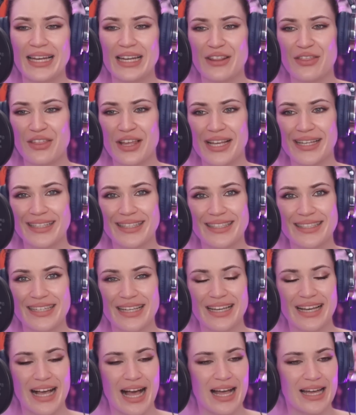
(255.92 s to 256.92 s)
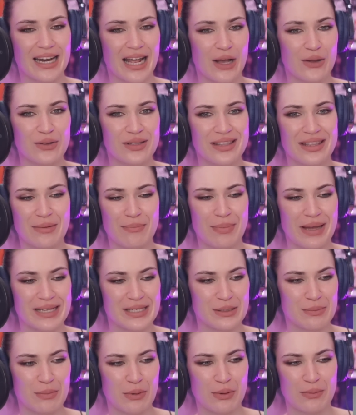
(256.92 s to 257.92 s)
of think that they cut out the
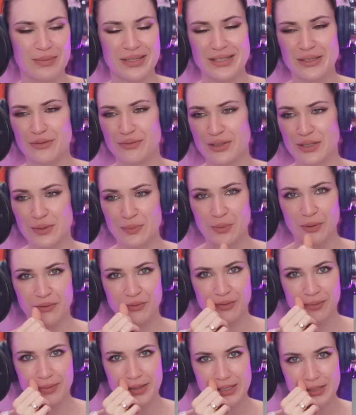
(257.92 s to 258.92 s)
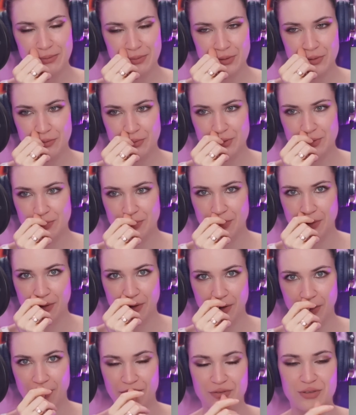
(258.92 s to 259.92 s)
best moments of this performance, which was more
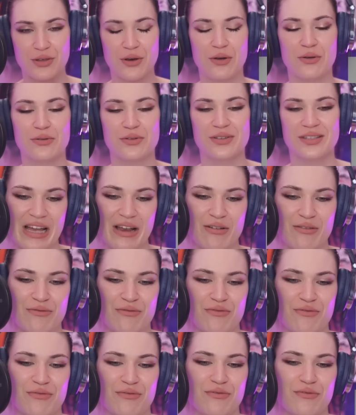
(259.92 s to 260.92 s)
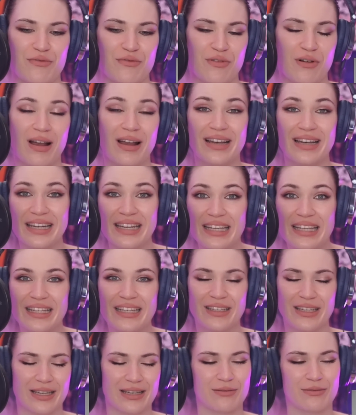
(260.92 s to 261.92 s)
of those
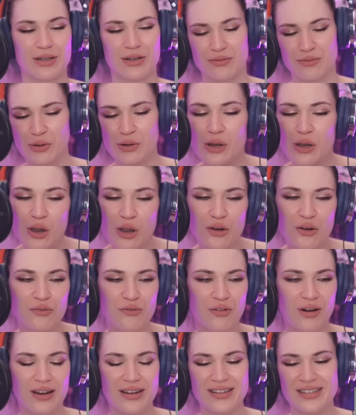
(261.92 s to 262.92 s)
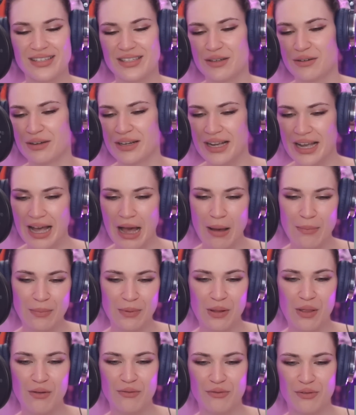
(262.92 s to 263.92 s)
runny, and there were a lot of runs, there were a
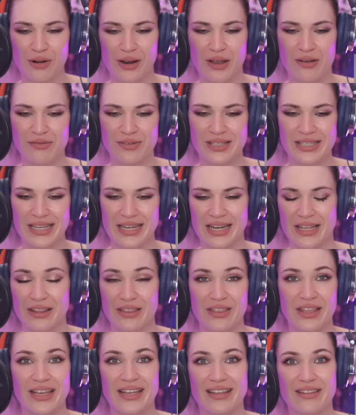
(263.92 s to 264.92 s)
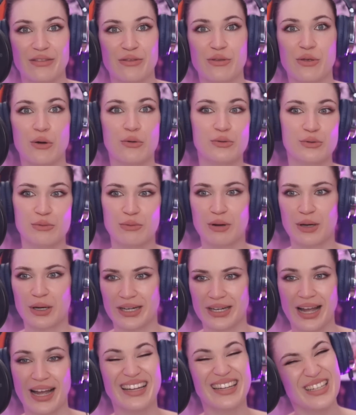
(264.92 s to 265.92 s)
couple of riffs, and I think those were
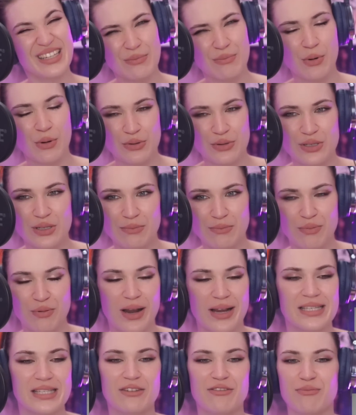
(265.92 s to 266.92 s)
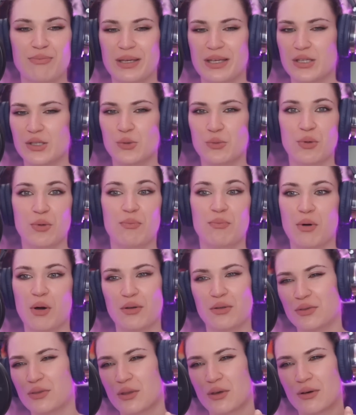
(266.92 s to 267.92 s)
kind of the most impressive because we
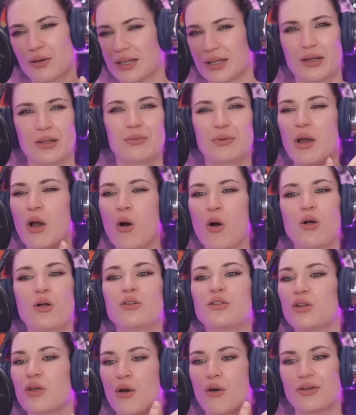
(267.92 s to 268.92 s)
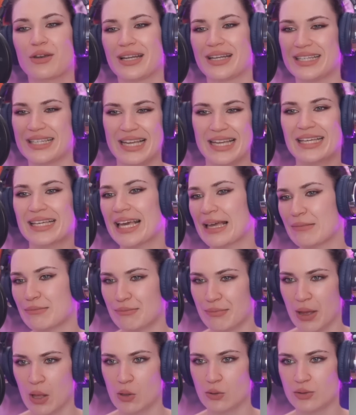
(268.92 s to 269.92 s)
both know, like we all know that they can
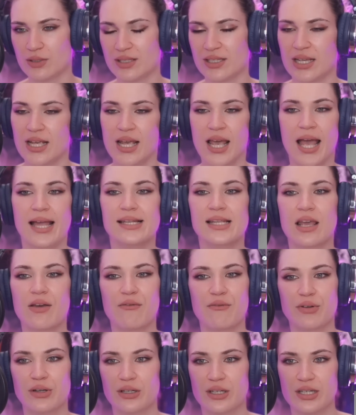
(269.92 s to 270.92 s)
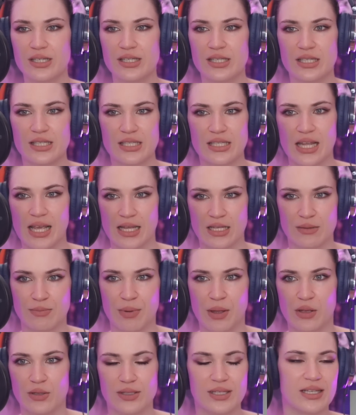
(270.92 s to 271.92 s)
belt, and they have very sustained
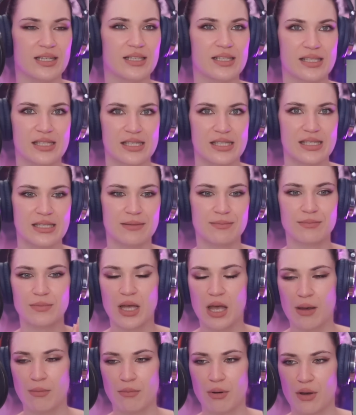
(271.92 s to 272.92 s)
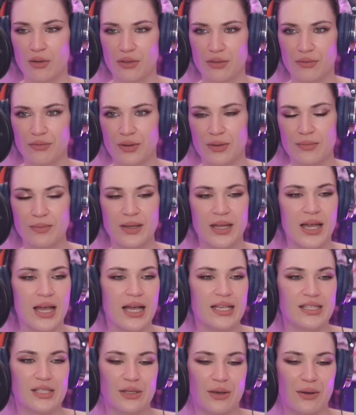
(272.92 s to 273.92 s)
belting system, both of them.
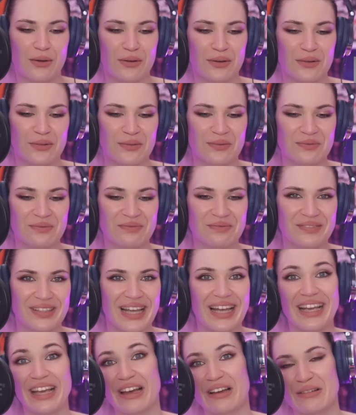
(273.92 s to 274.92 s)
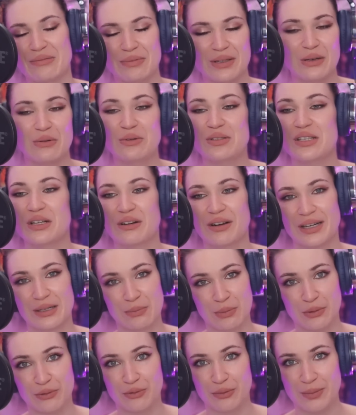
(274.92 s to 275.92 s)
So yeah, but it was a great
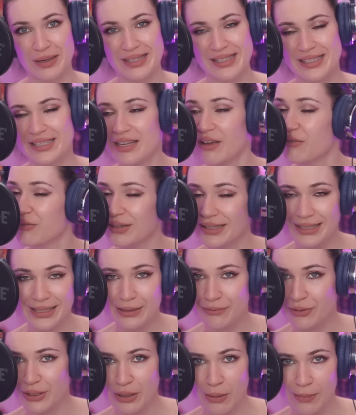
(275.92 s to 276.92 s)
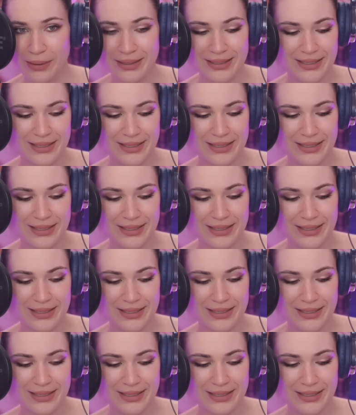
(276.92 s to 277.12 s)
performance, definitely recommend.